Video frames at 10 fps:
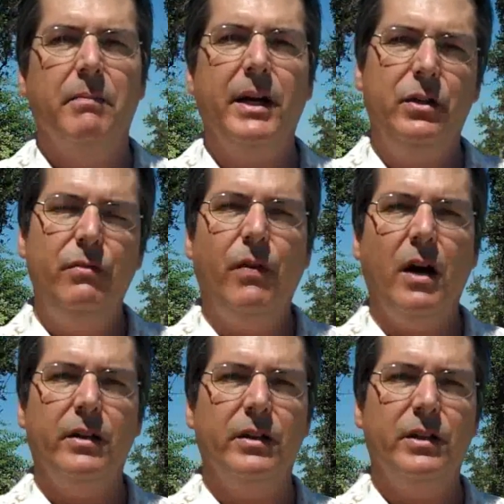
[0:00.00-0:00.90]
my two
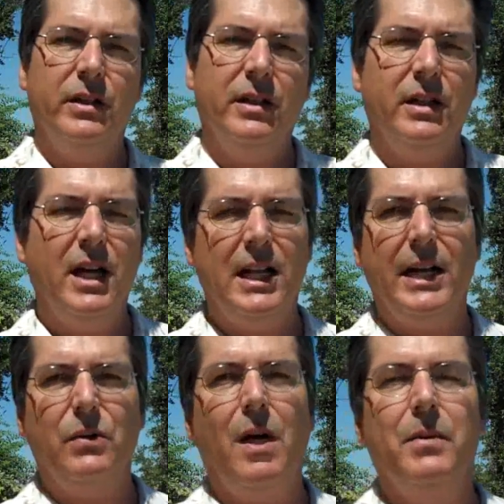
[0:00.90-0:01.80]
fathers kind
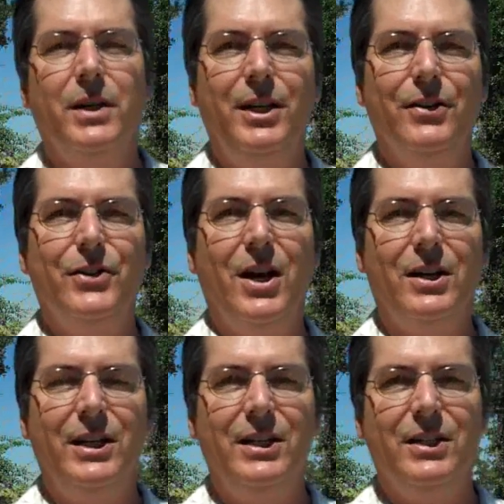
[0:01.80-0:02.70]
of like Robert
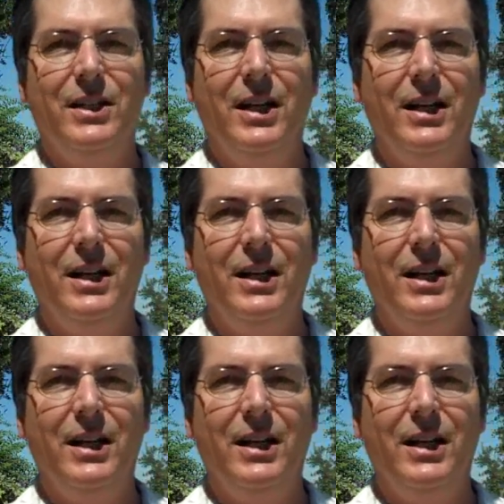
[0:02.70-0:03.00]
Kiyosaki's